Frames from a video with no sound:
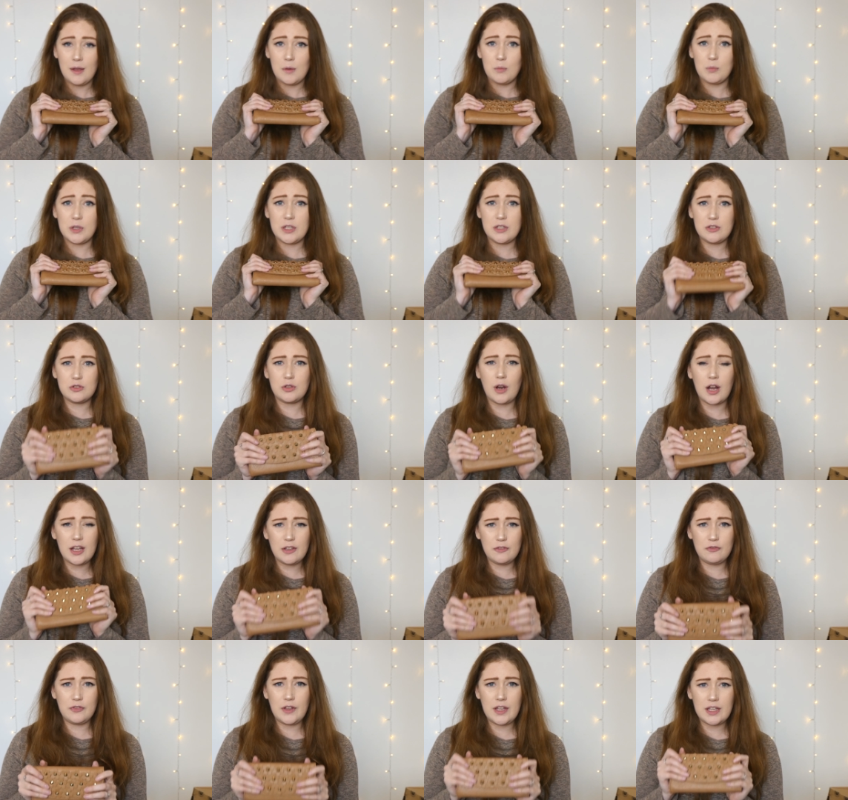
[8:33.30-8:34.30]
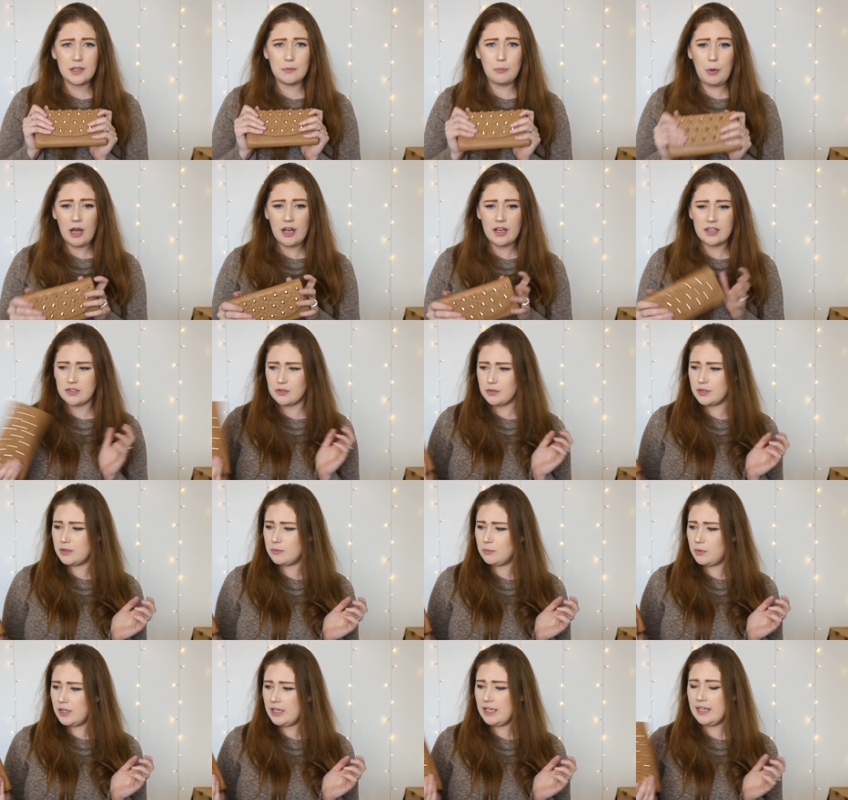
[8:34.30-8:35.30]
but you try and fit your purse or your
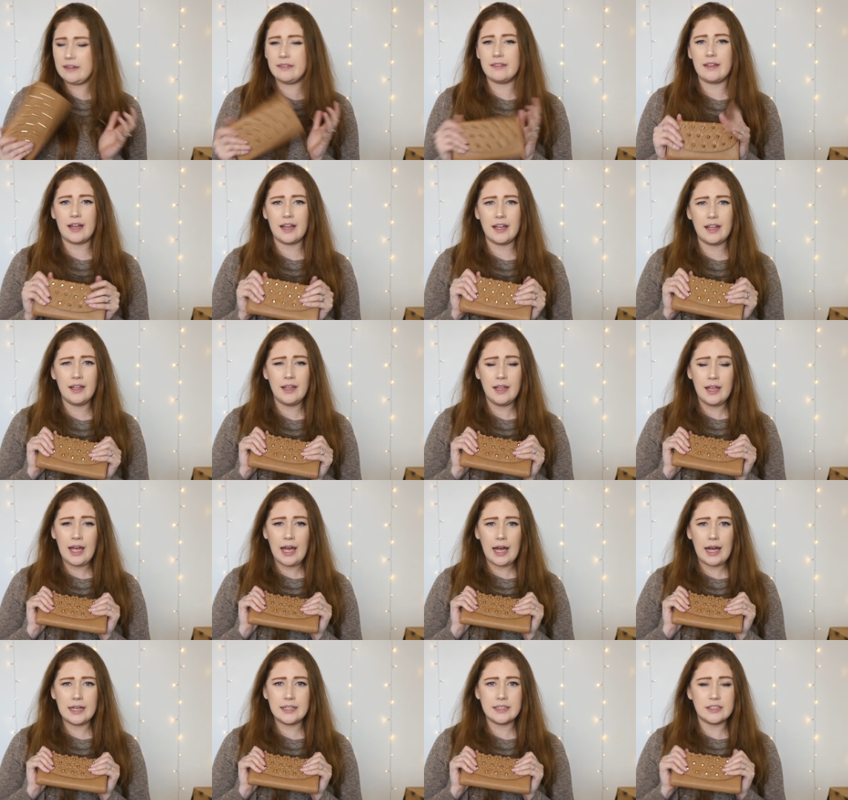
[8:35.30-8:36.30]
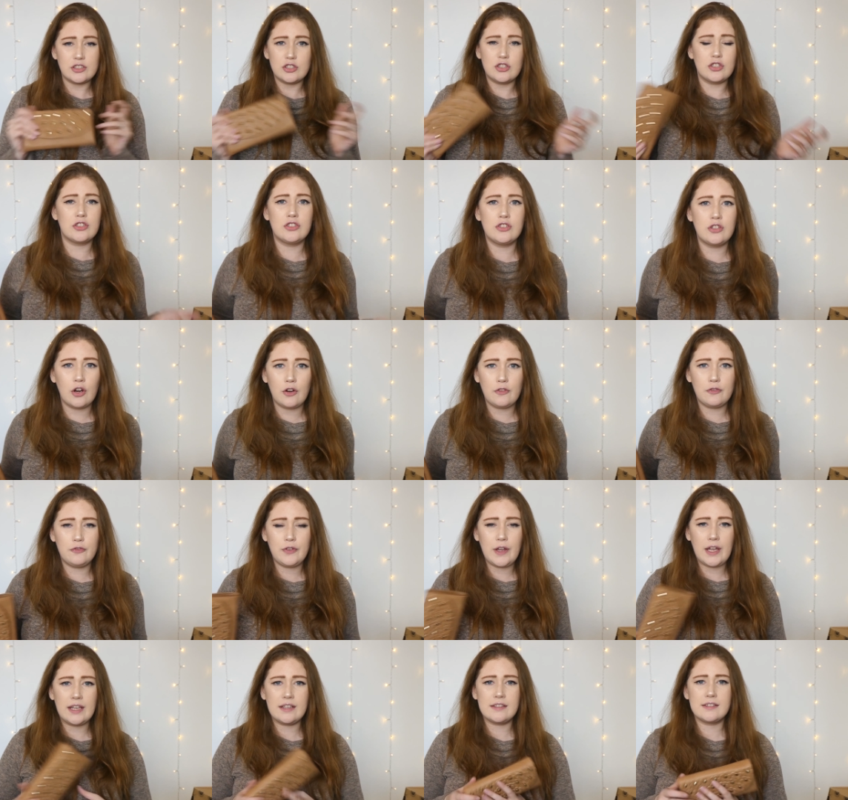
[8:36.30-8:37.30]
wallet in there and does not
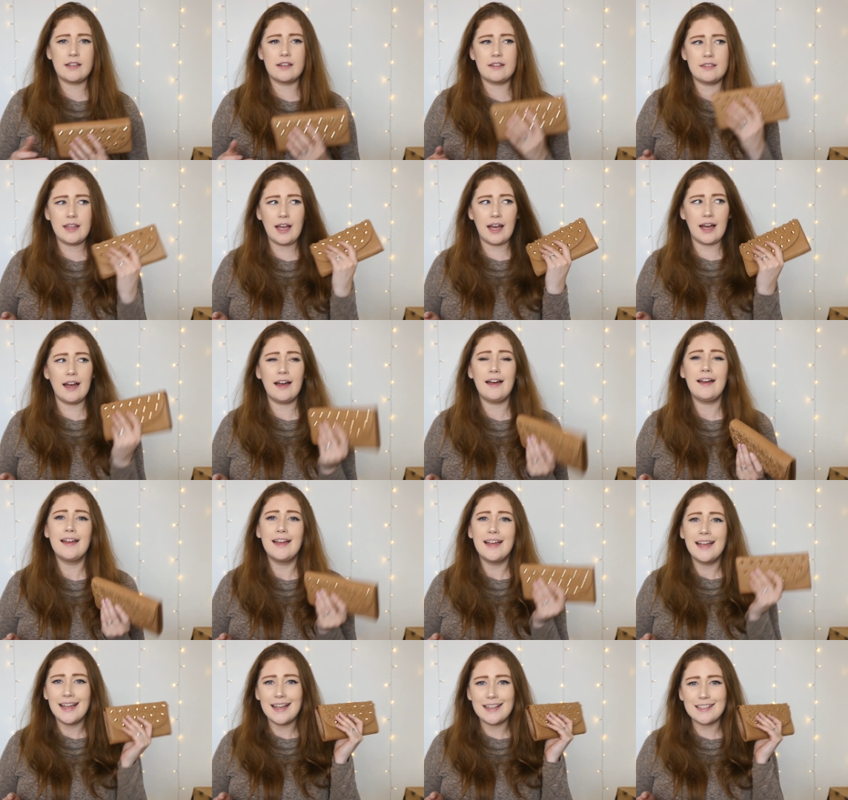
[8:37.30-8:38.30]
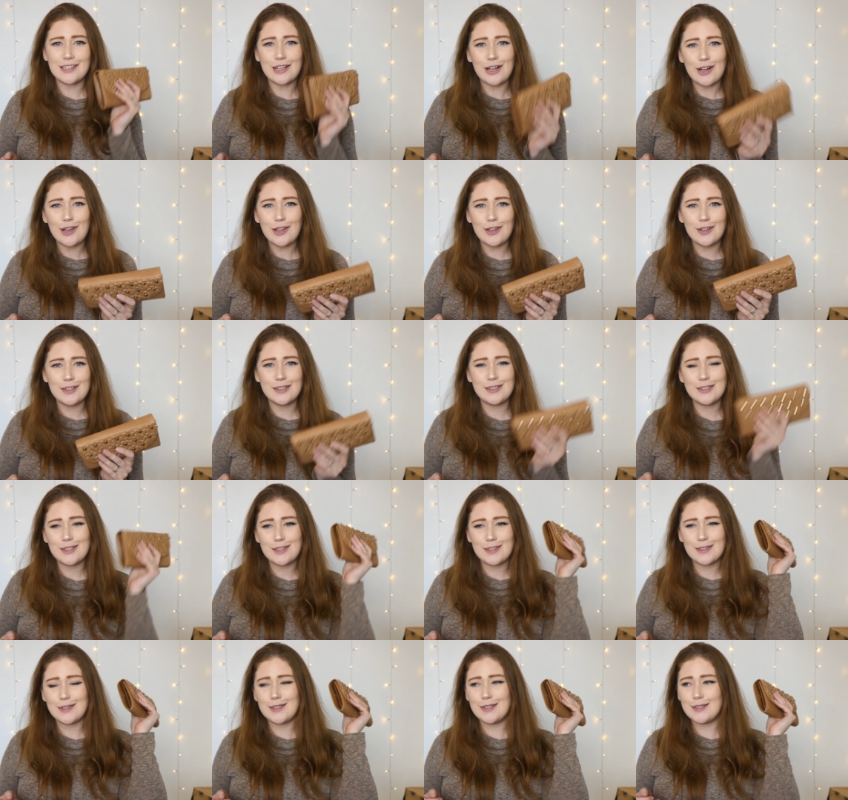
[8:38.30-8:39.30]
fit. So that is a clutch
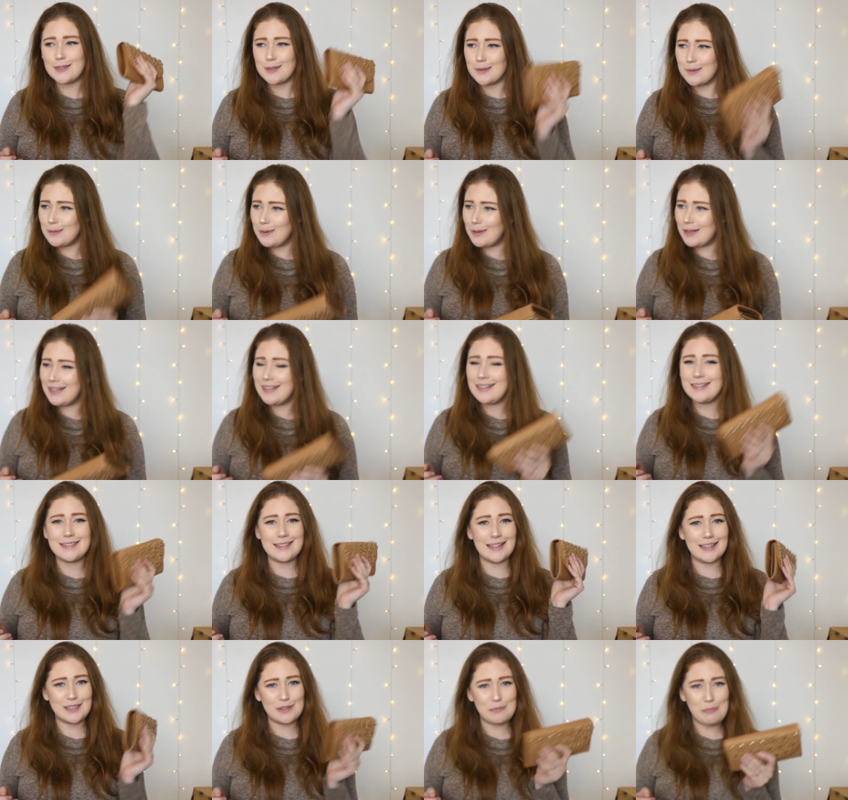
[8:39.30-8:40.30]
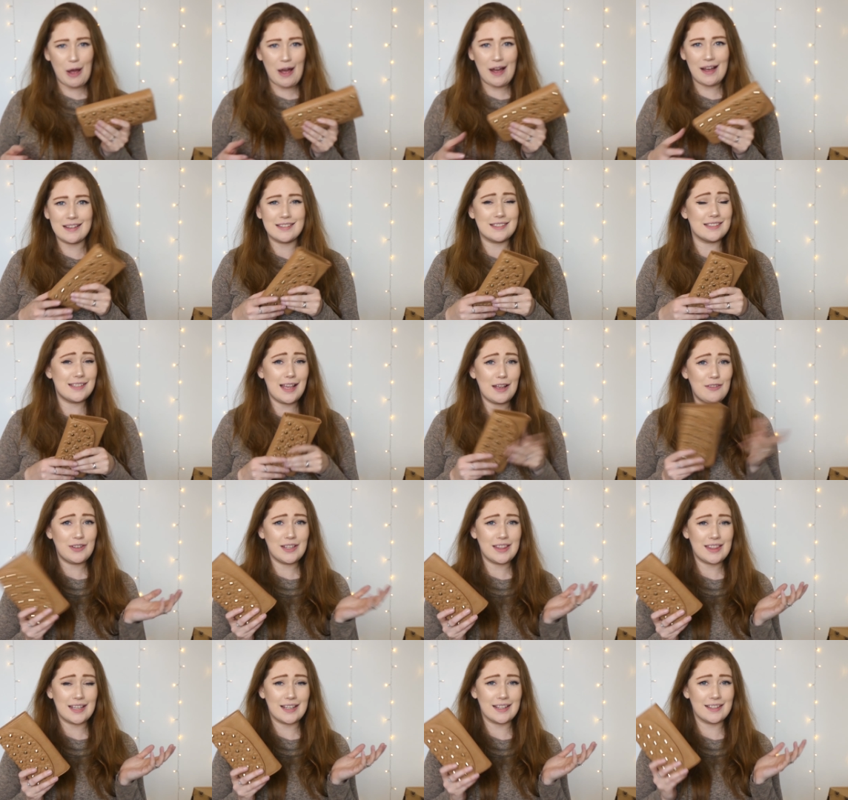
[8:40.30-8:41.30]
that's a wallet slash a purse. It's
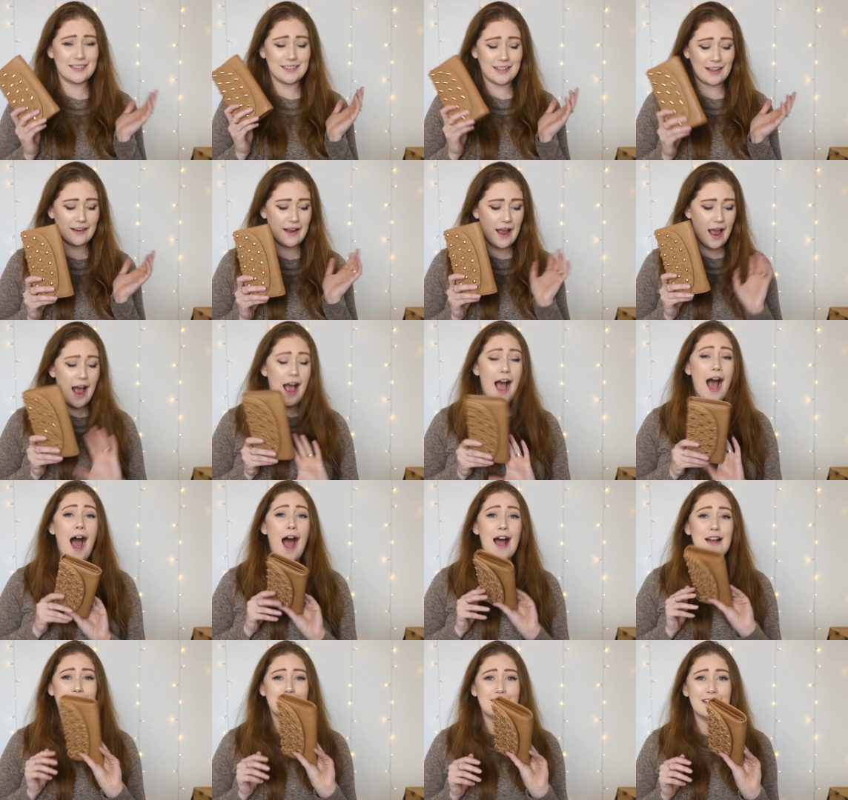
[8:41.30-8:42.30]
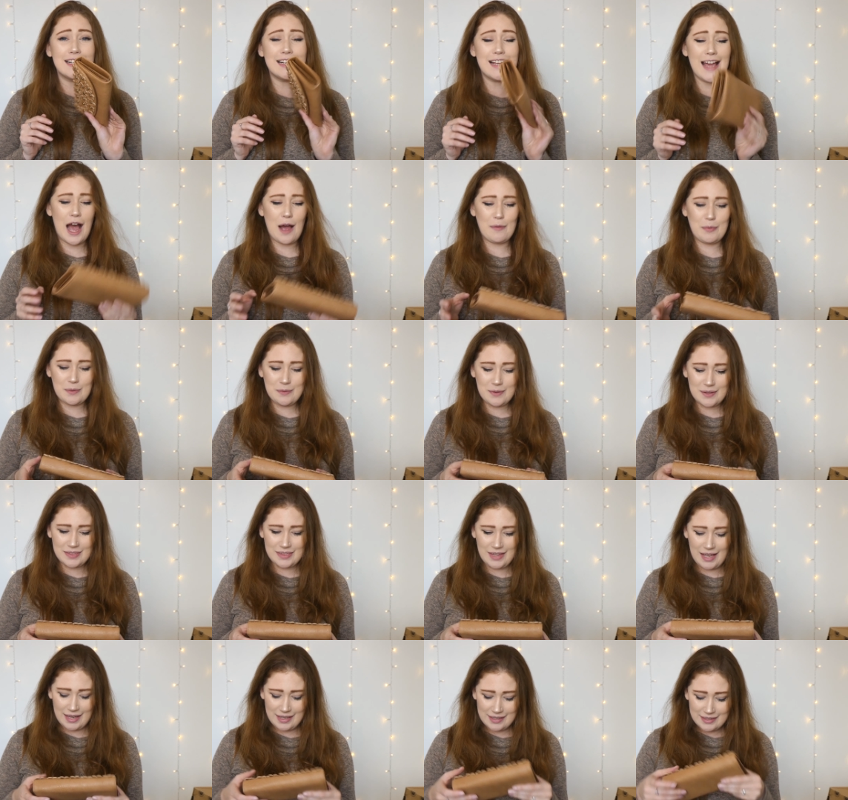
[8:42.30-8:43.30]
everything. So I'm really happy with
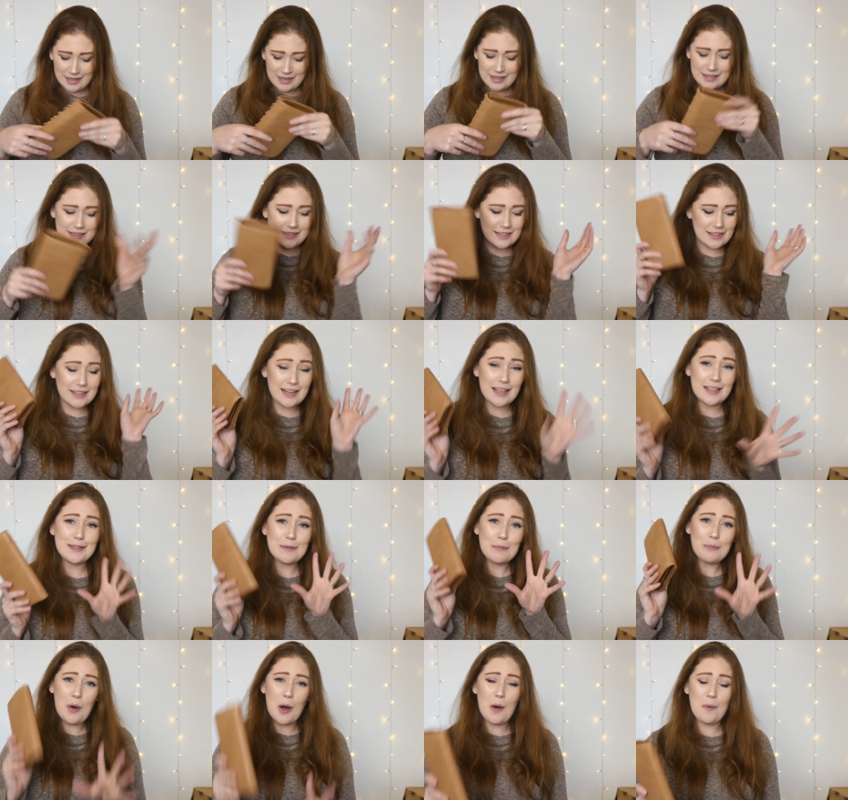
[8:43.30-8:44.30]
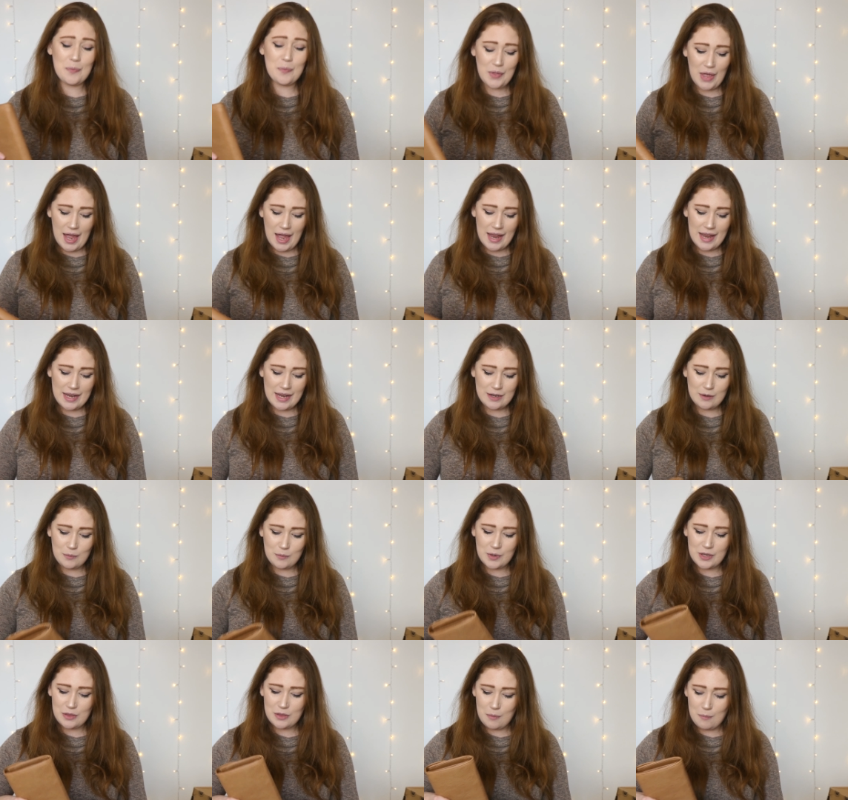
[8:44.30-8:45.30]
that. So let's pop that in
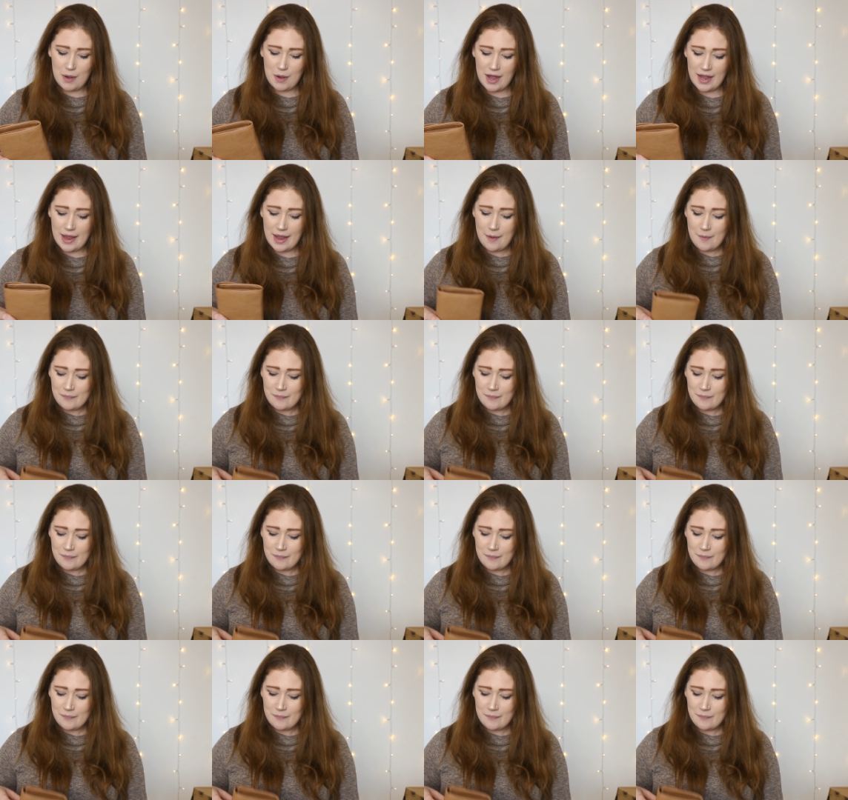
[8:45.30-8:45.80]
with my